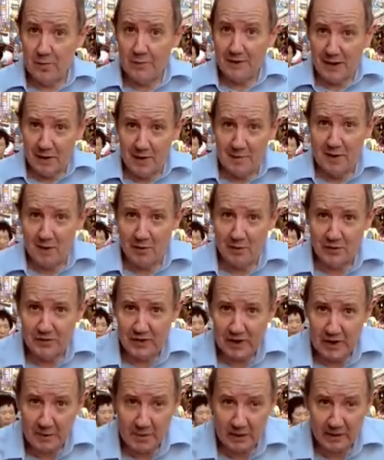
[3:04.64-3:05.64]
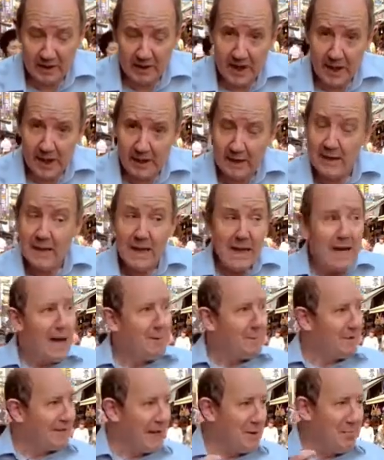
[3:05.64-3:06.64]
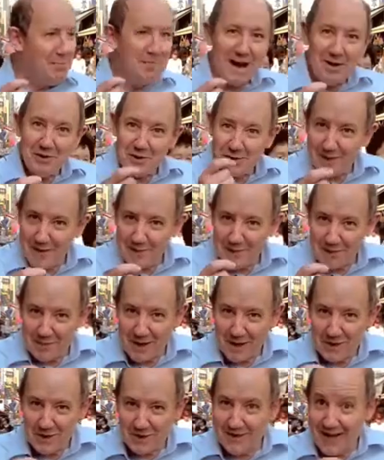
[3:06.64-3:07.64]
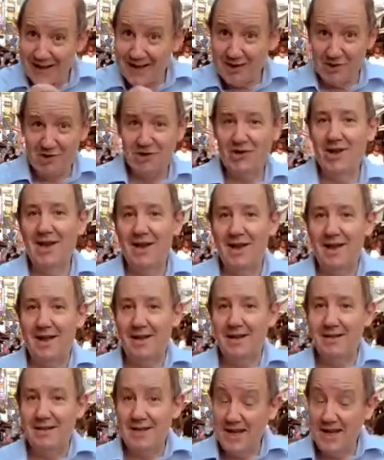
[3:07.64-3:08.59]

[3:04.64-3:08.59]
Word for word: pheromones to communicate. But the amount of information they can share